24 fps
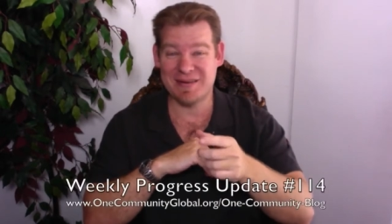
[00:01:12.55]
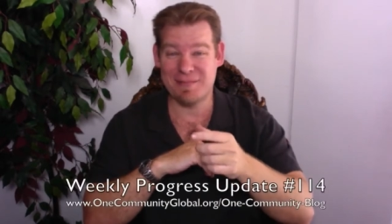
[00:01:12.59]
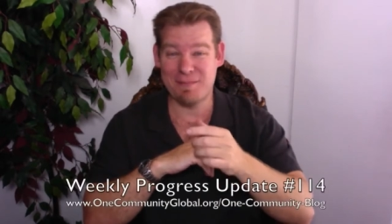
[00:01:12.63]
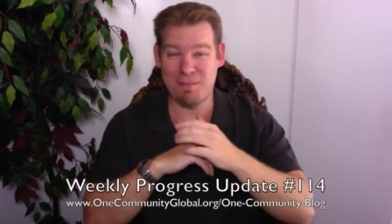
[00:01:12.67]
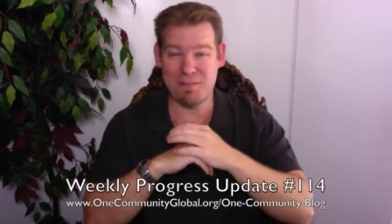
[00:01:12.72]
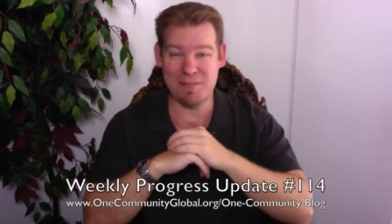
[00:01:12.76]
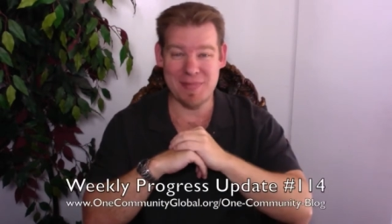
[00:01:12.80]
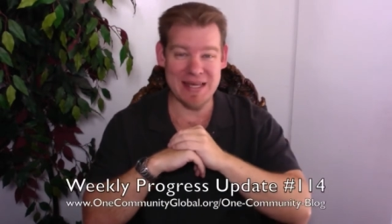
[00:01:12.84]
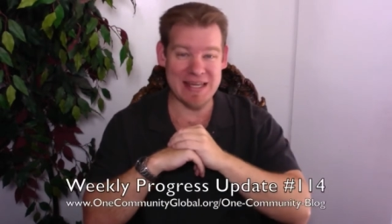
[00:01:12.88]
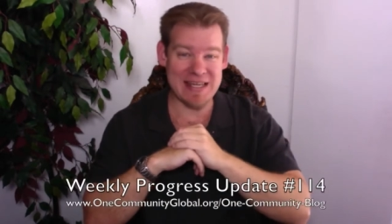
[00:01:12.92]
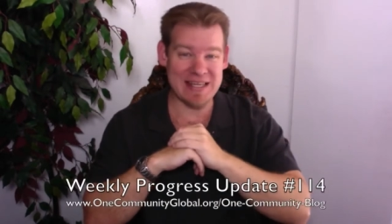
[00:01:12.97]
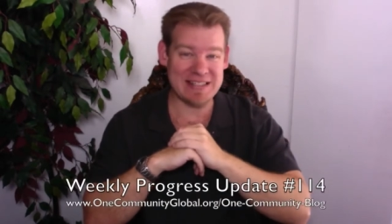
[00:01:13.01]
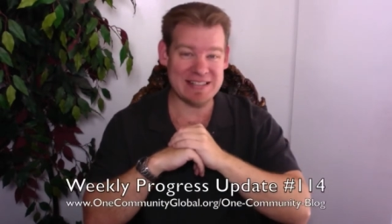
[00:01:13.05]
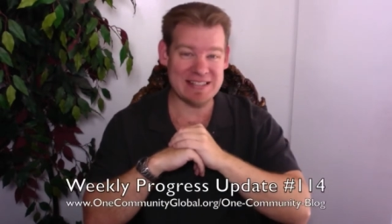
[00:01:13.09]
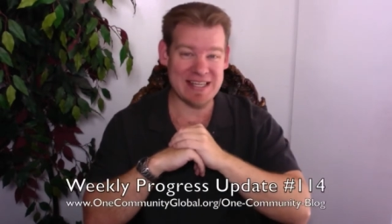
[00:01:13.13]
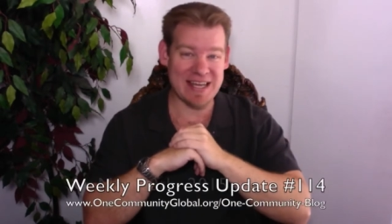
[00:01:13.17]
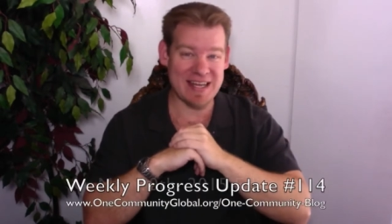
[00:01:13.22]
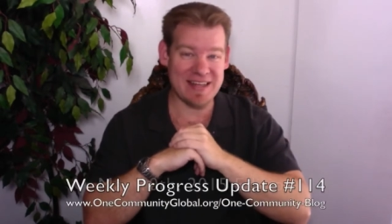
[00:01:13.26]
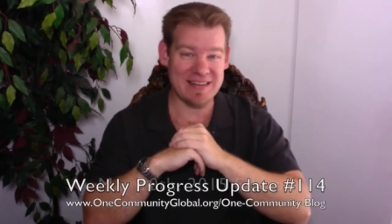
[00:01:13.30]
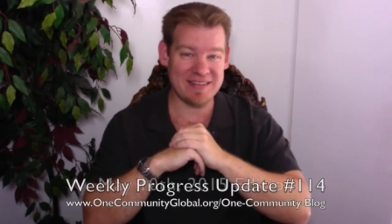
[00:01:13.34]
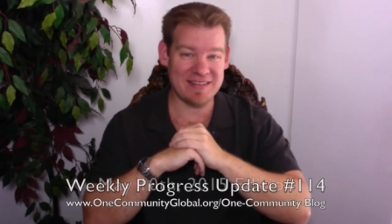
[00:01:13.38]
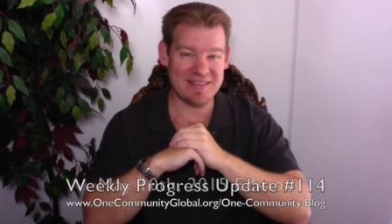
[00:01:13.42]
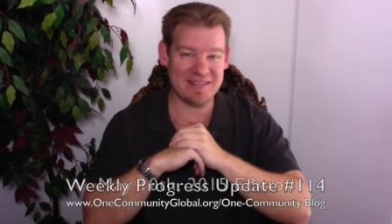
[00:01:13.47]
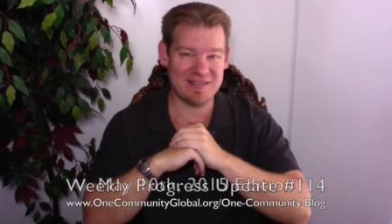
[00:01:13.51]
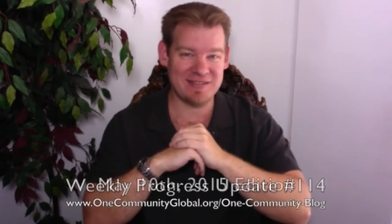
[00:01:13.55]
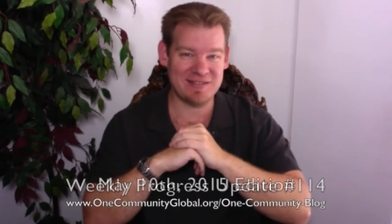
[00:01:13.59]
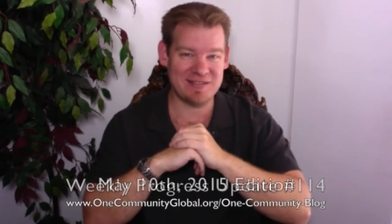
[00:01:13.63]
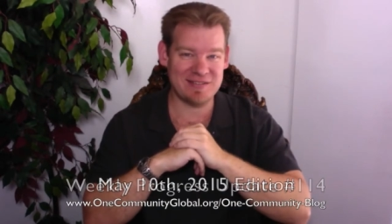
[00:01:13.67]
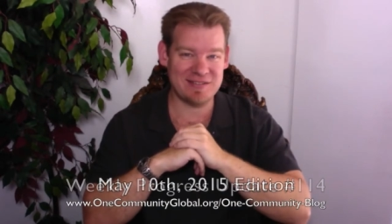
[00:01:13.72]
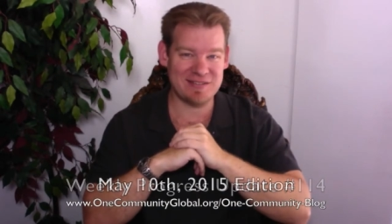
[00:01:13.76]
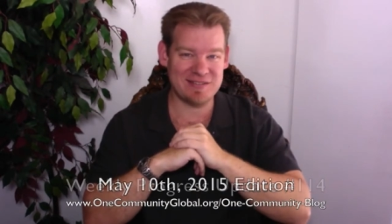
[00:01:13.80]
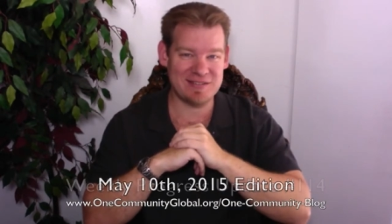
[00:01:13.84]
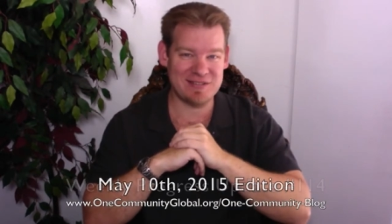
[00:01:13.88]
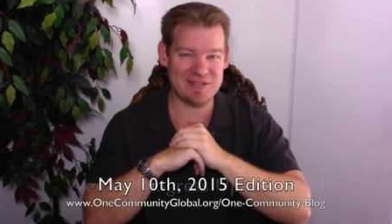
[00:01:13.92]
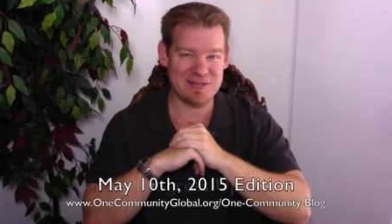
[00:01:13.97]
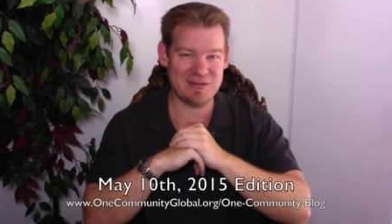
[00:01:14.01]
May 10th,
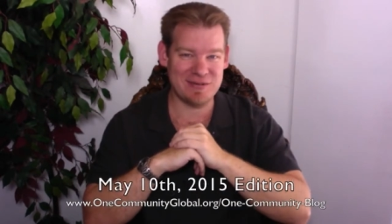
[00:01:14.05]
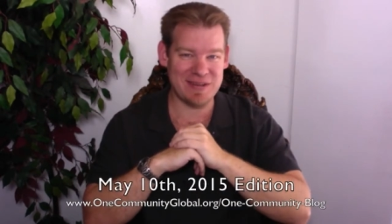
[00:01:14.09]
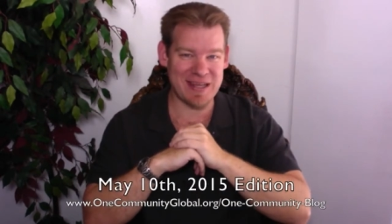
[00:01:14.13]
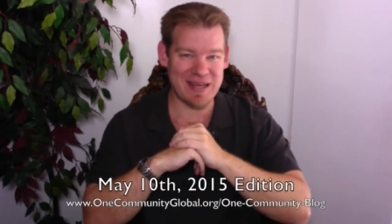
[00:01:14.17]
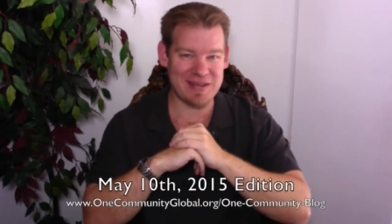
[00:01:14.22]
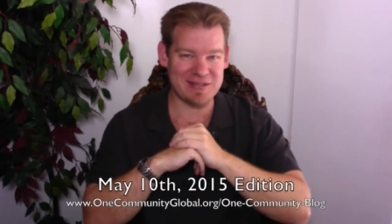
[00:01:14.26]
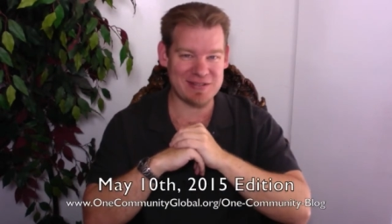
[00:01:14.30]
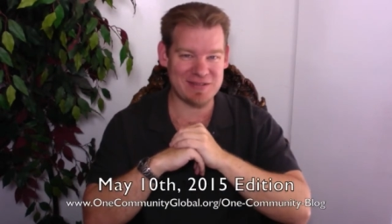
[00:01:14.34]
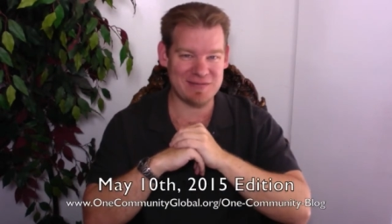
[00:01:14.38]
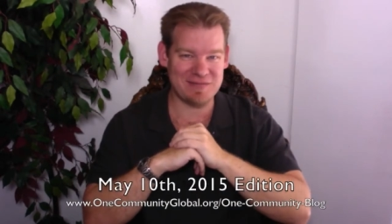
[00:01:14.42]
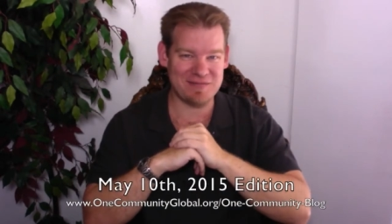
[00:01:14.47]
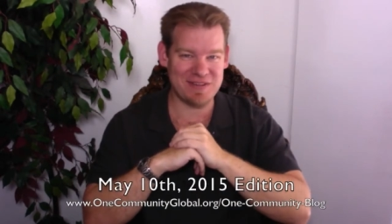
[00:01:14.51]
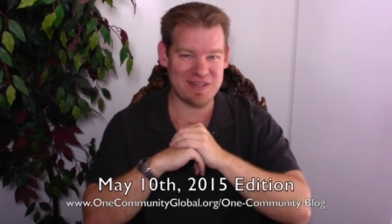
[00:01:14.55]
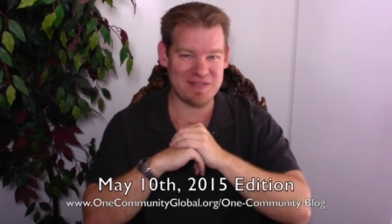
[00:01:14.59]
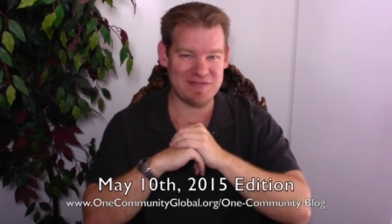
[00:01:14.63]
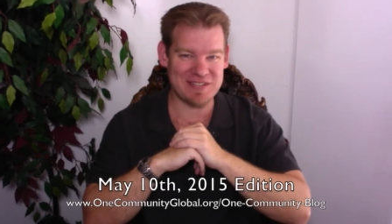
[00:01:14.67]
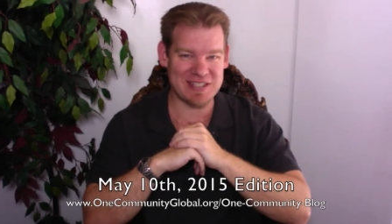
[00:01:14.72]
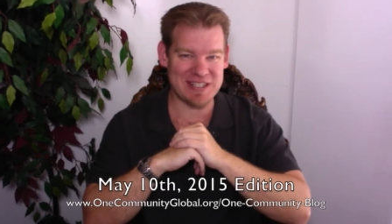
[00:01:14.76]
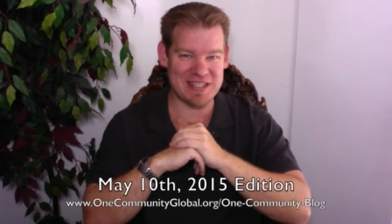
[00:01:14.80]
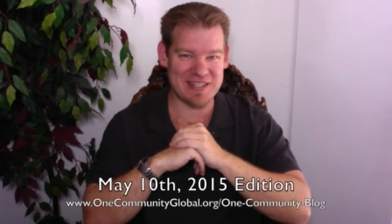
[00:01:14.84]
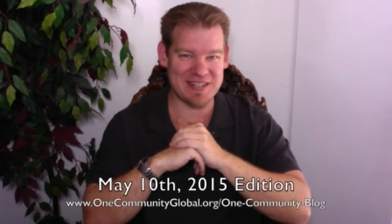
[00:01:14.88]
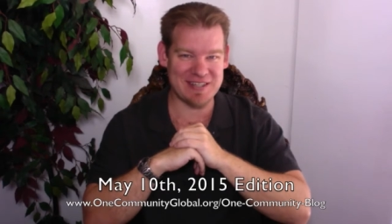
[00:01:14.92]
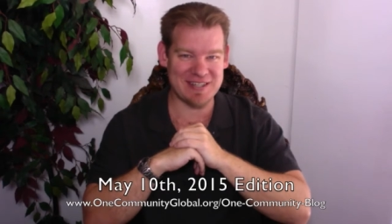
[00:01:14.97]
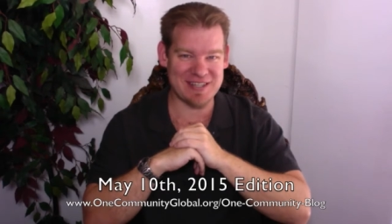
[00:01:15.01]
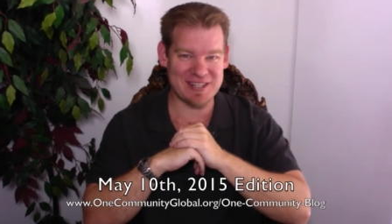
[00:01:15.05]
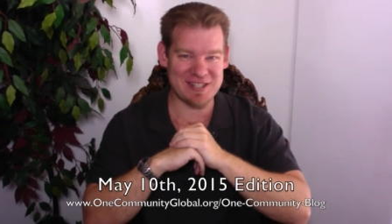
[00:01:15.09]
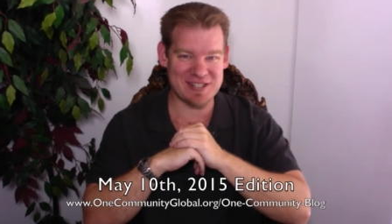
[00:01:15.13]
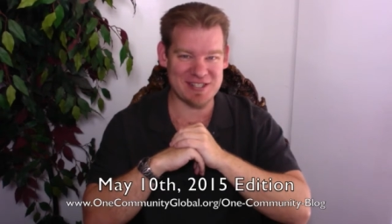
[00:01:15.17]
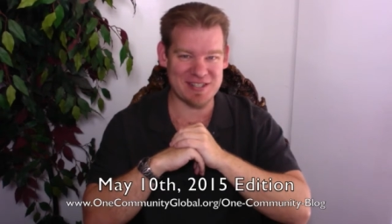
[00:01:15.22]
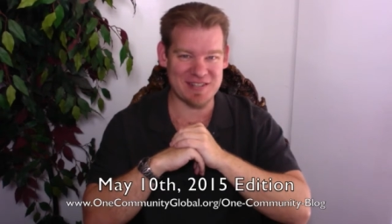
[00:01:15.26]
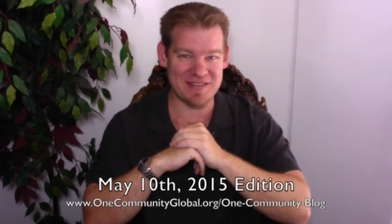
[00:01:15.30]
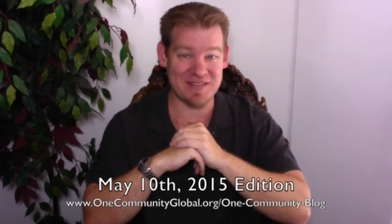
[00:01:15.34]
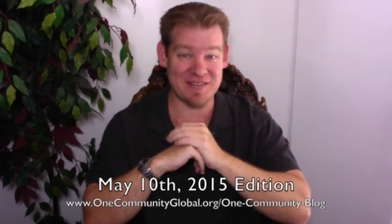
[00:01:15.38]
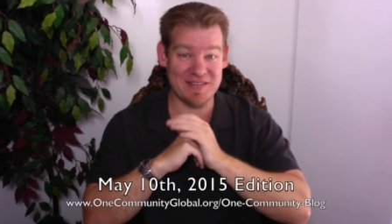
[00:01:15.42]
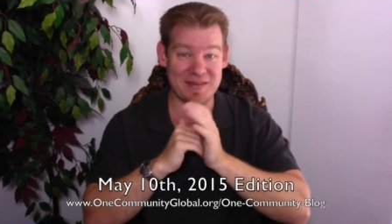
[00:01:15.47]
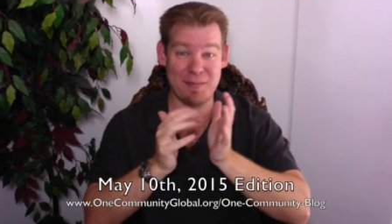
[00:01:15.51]
2015
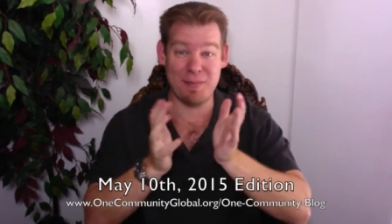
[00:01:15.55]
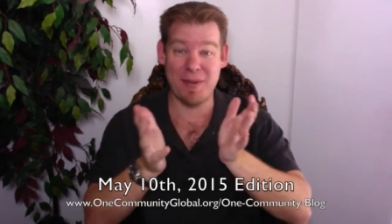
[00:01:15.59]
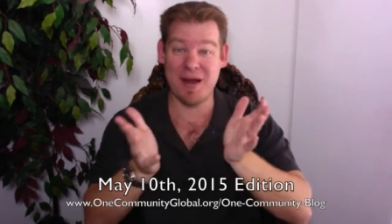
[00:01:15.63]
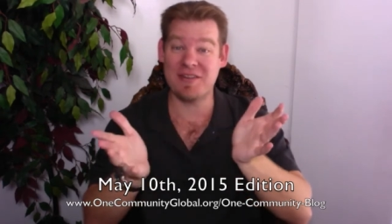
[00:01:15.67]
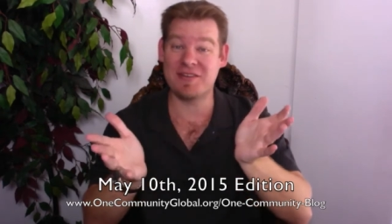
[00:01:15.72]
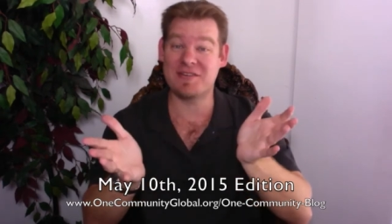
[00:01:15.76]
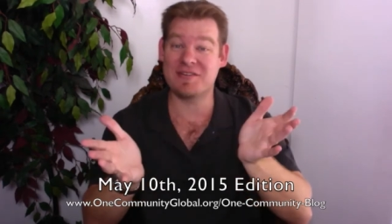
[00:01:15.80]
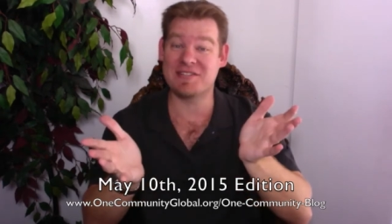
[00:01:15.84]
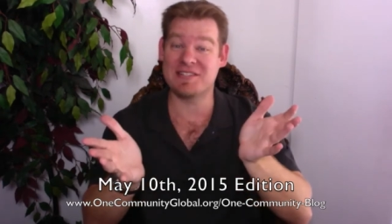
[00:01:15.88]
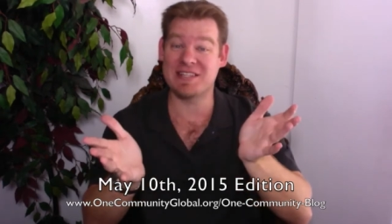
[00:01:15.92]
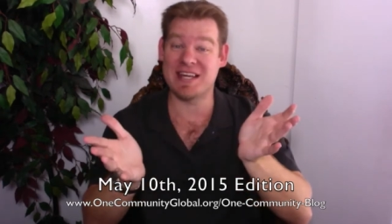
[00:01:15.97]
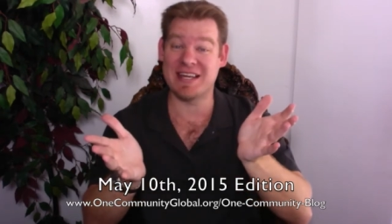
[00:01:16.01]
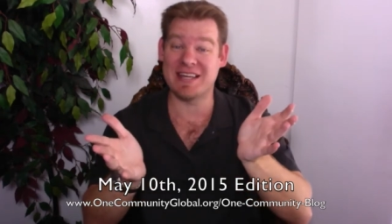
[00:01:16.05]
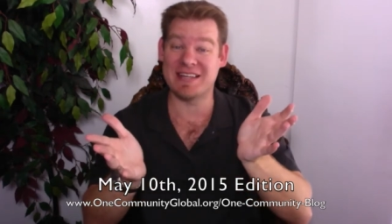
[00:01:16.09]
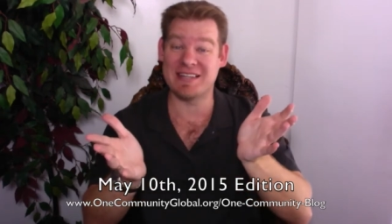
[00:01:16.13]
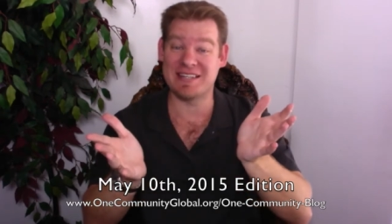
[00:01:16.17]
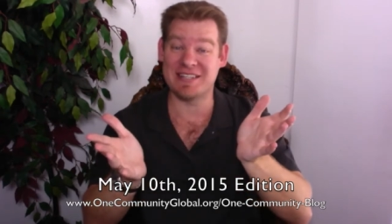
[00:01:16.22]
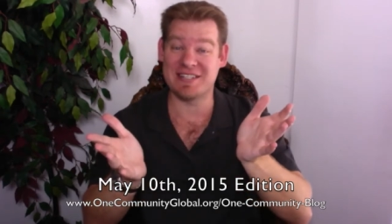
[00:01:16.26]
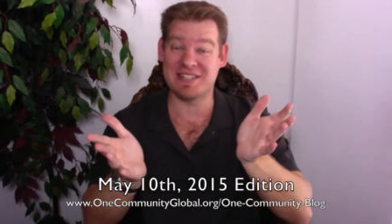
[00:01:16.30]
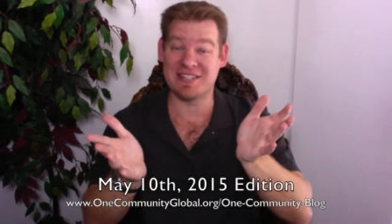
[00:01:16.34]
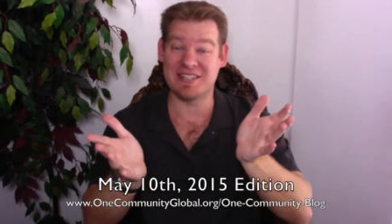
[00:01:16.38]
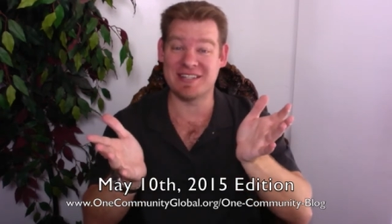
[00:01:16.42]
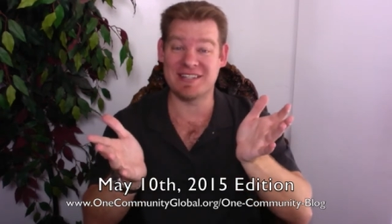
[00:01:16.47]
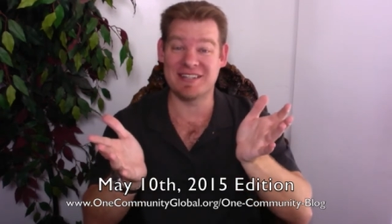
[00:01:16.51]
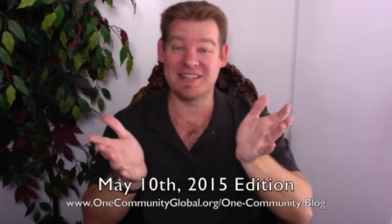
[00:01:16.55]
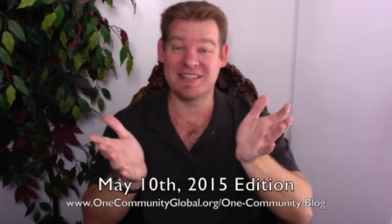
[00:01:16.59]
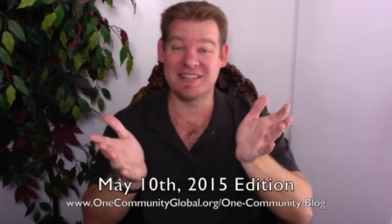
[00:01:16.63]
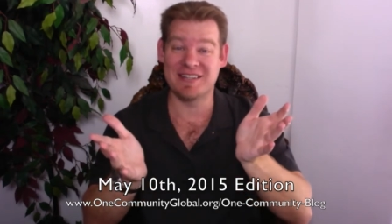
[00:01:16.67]
edition, the Mother's Day edition.